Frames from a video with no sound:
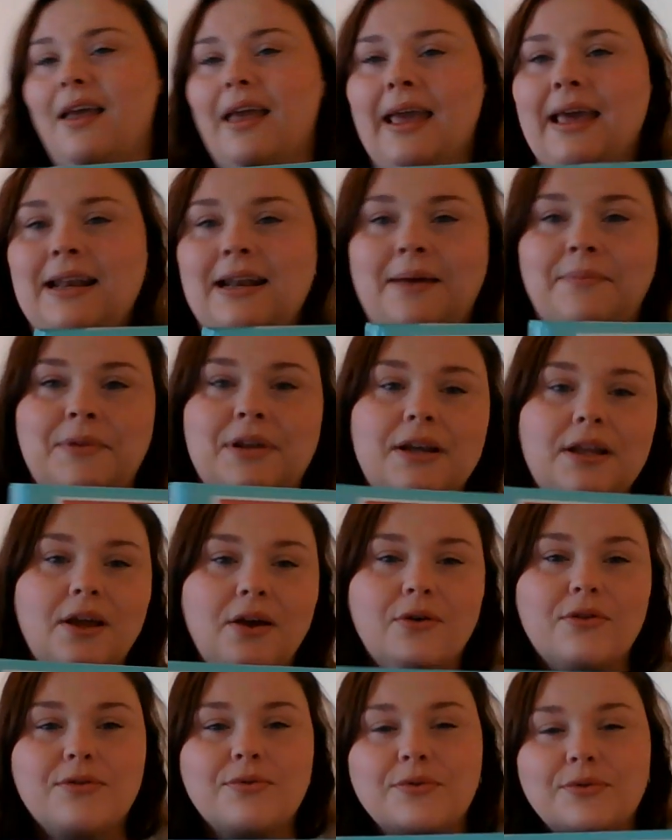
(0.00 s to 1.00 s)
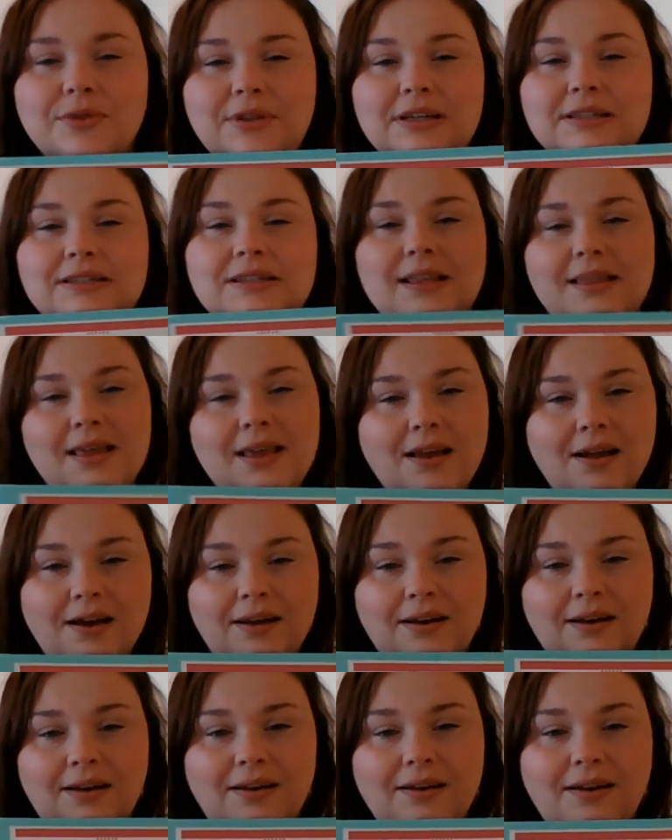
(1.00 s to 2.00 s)
and I'm going to go through this, I think,
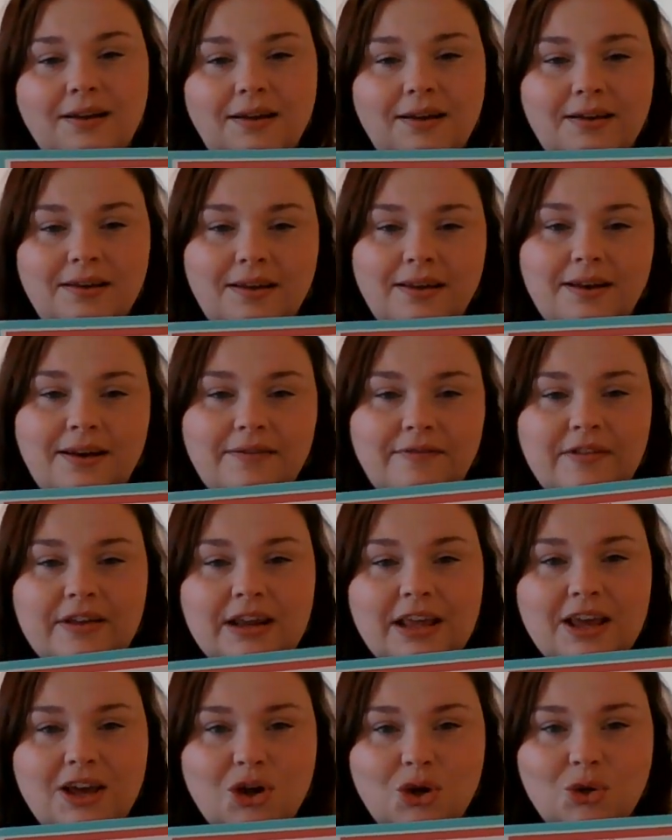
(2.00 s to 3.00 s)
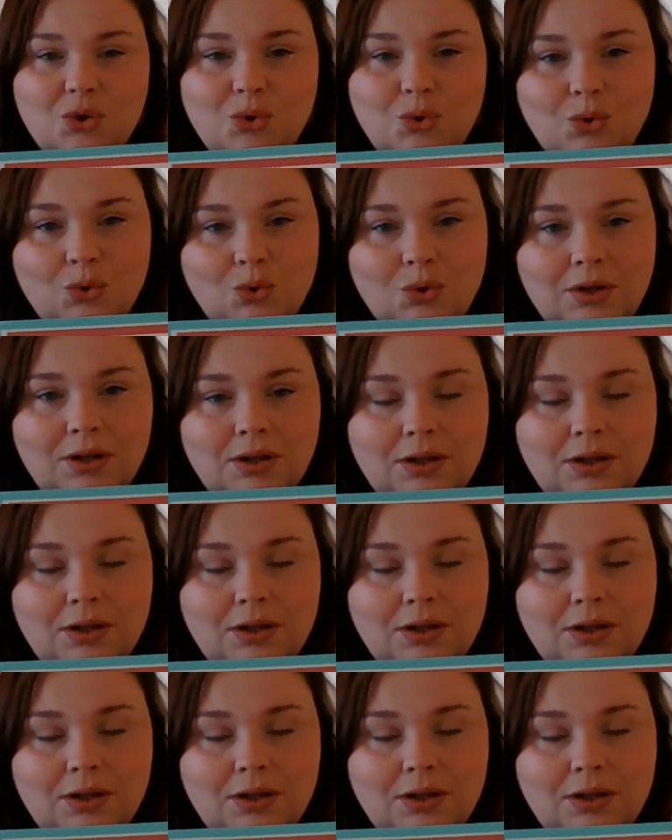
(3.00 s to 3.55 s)
in a video,